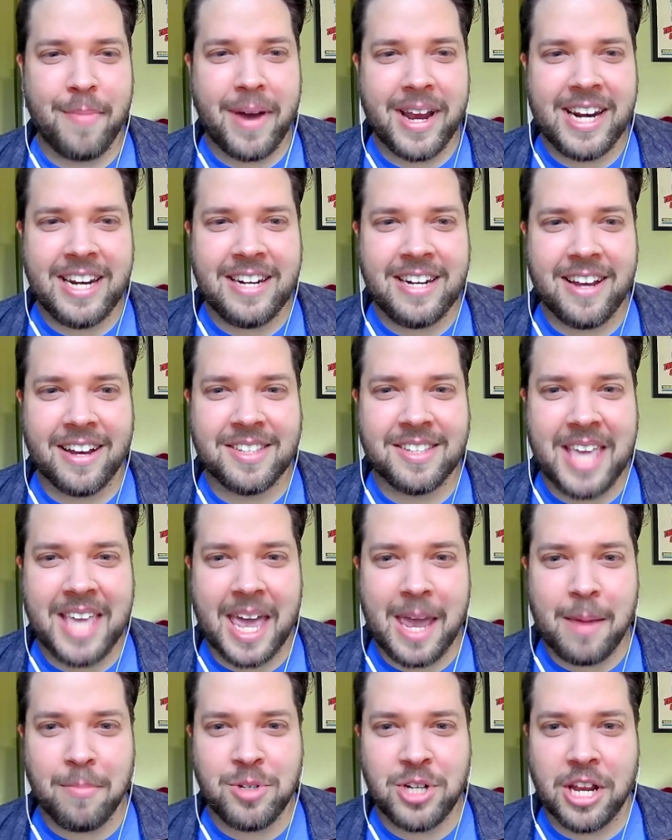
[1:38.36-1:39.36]
the Mighty Ducks
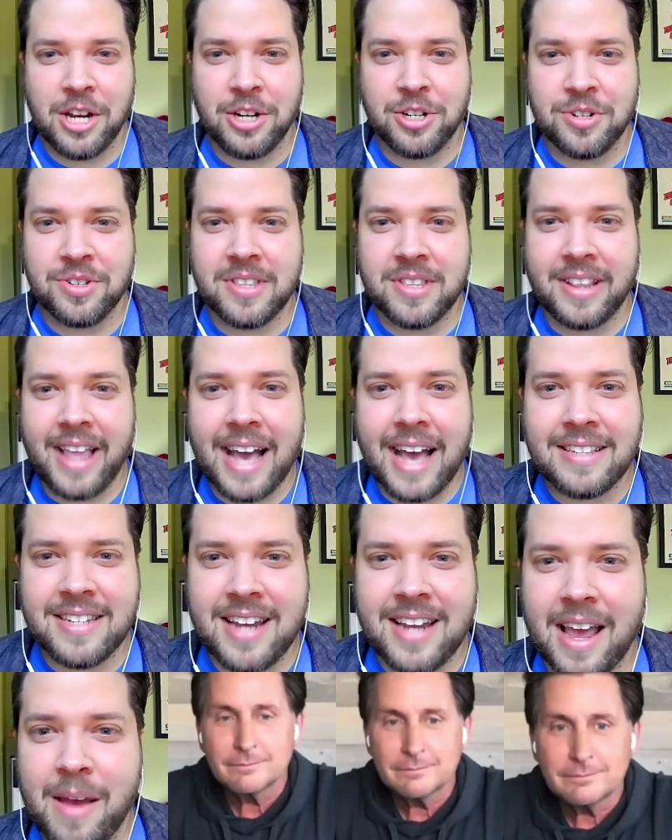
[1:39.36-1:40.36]
game changers, the last
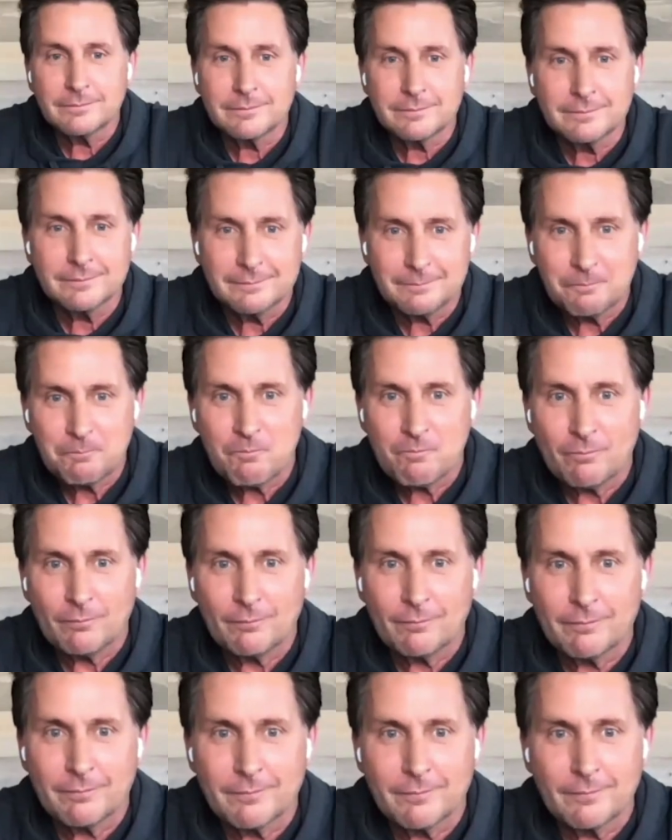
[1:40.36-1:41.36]
time we saw
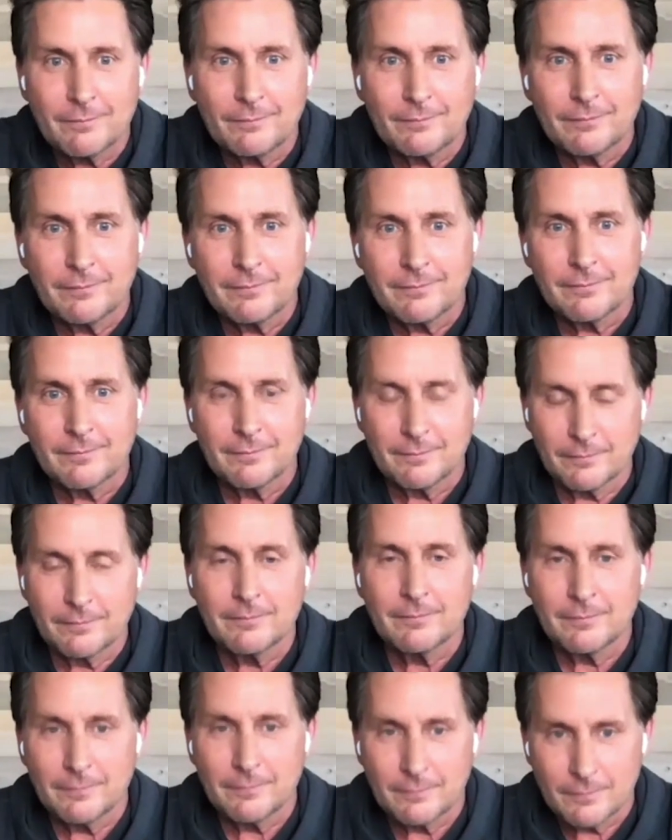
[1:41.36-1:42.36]
Gordon Bombay
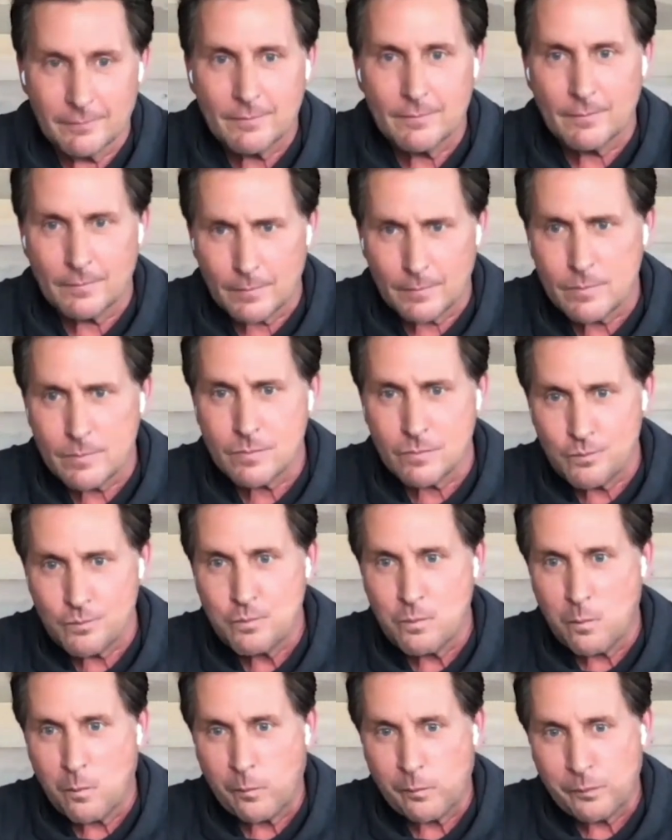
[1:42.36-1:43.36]
25 years
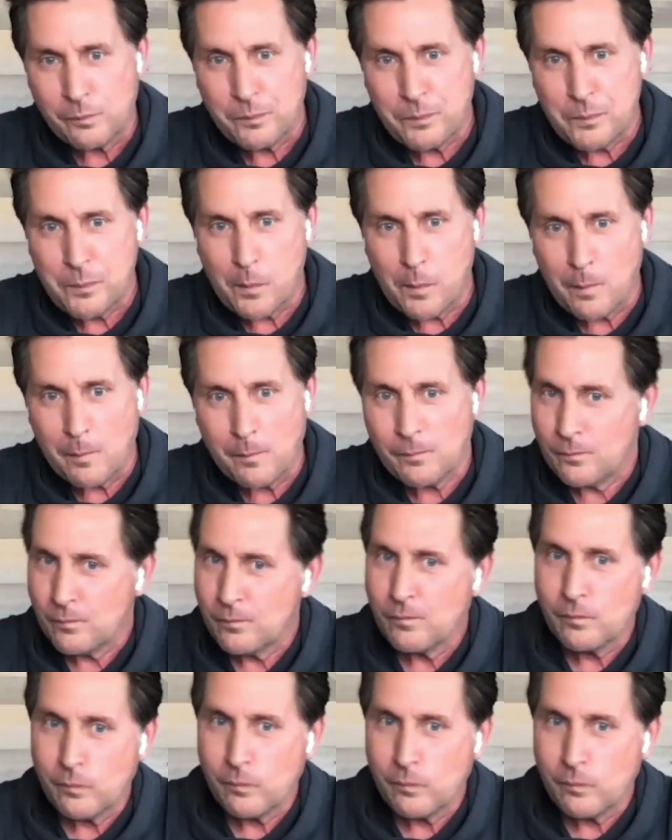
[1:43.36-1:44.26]
ago, he had